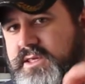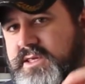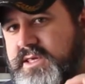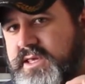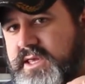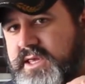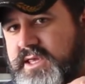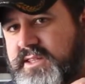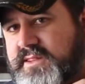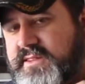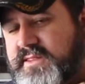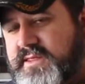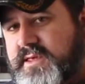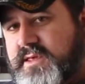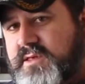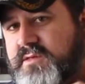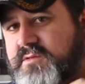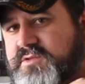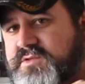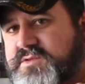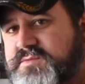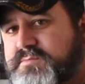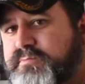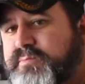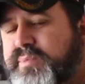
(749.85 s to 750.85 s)
key things,
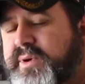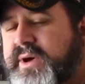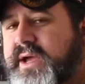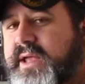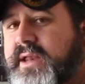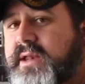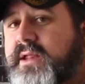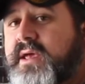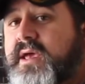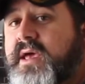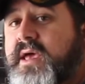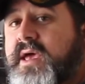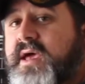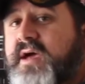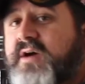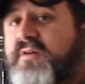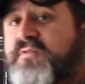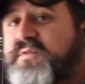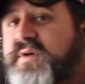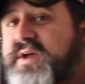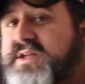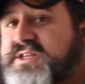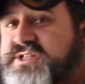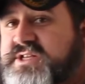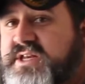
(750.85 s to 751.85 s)
but
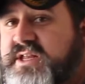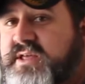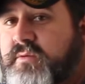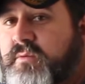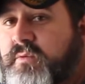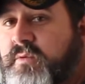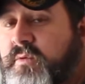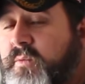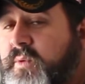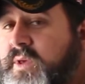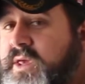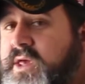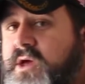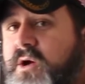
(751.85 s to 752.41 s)
eventually when we